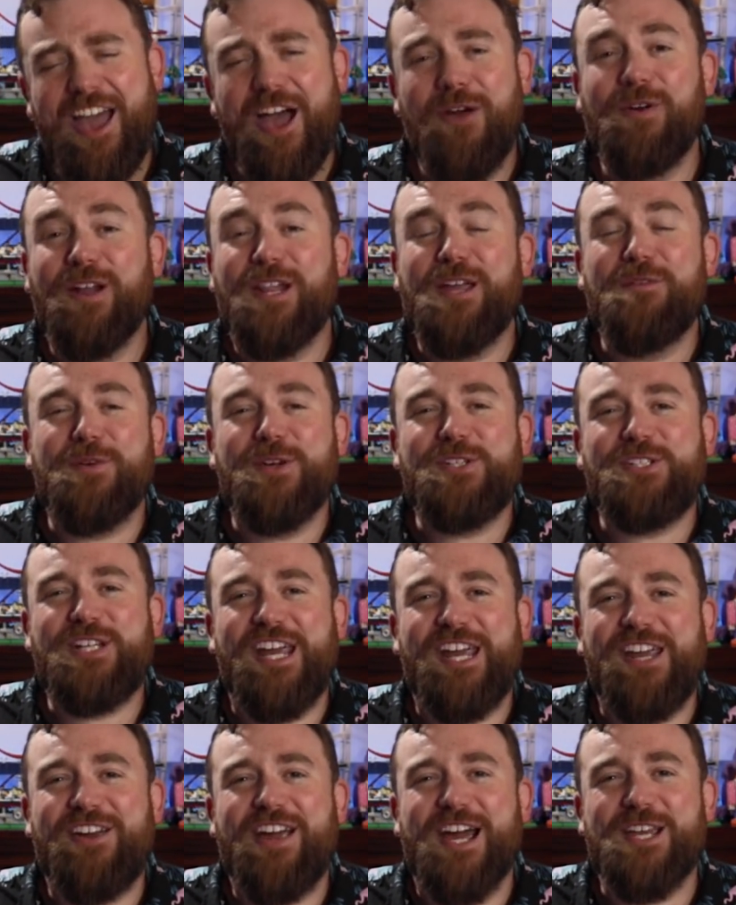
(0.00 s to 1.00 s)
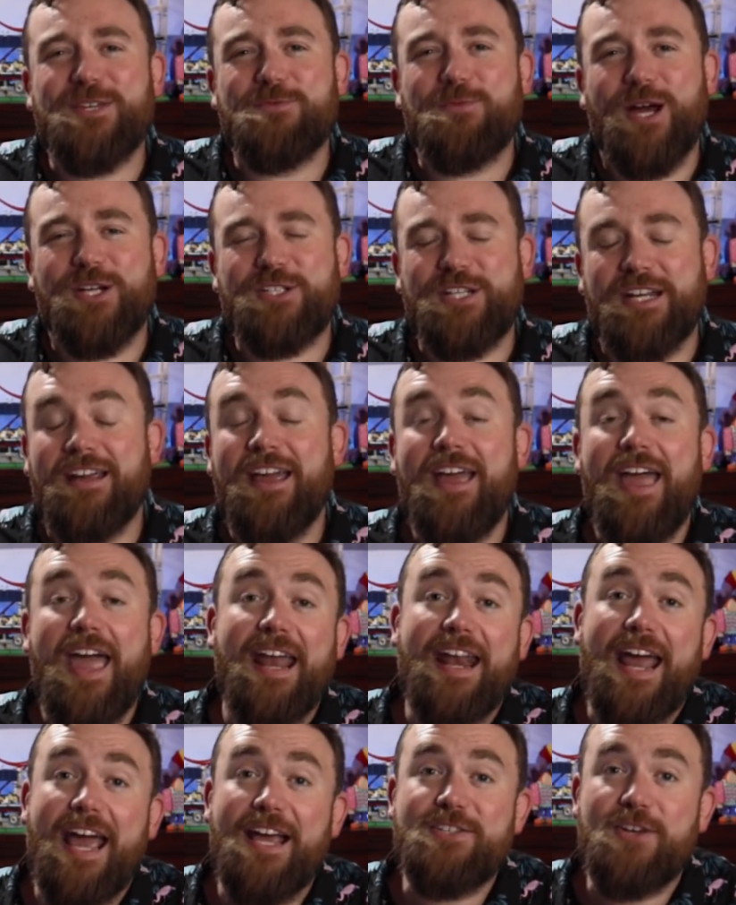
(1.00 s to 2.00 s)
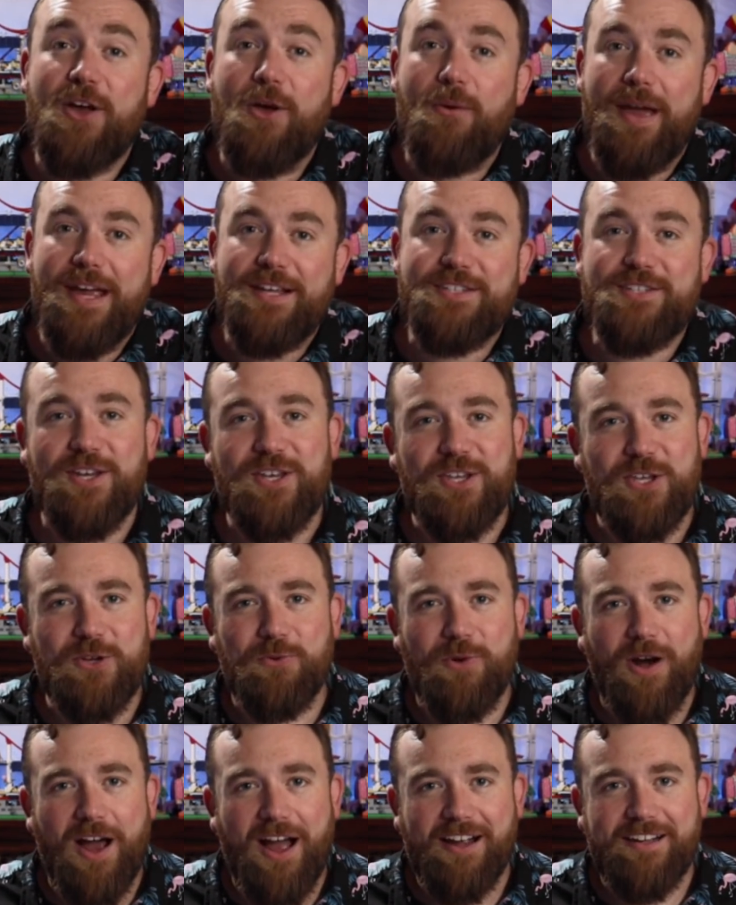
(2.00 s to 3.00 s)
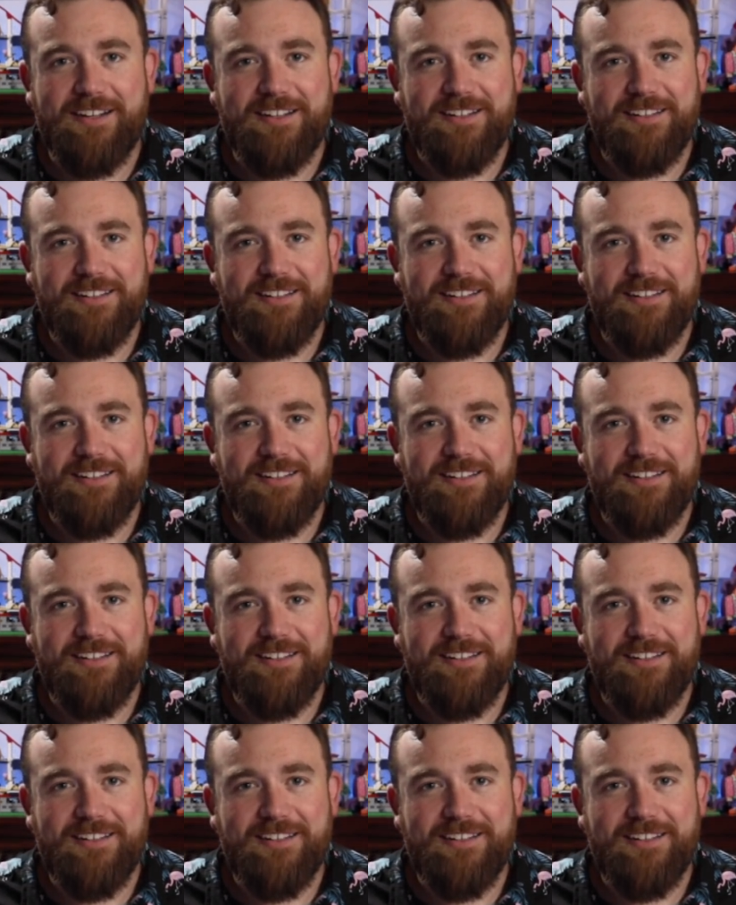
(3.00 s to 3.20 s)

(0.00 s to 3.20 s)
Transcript: Really appreciate you guys watching, and as always, you rock.